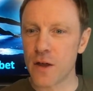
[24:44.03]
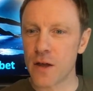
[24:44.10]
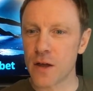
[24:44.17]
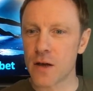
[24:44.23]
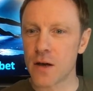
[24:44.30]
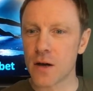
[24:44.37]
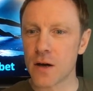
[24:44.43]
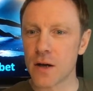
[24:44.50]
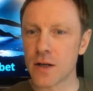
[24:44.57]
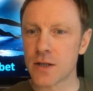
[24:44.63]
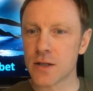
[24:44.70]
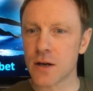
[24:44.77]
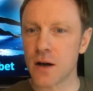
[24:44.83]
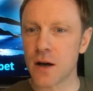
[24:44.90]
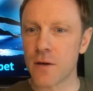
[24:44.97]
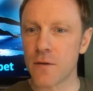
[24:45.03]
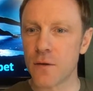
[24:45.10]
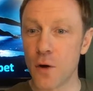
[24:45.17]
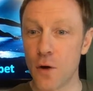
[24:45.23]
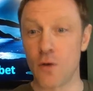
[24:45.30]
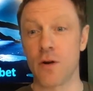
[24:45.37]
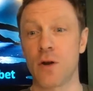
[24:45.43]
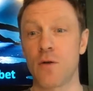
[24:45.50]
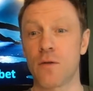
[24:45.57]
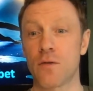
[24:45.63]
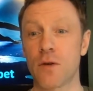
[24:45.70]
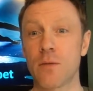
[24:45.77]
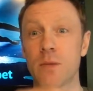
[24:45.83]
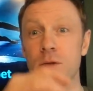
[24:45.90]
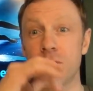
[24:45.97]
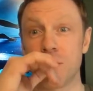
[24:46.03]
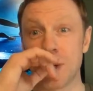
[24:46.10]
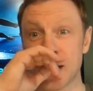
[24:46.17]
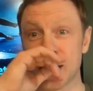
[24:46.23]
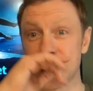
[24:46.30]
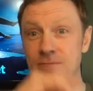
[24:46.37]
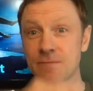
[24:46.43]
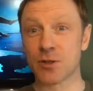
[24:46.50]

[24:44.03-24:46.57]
guys, I've already overrun by a few minutes.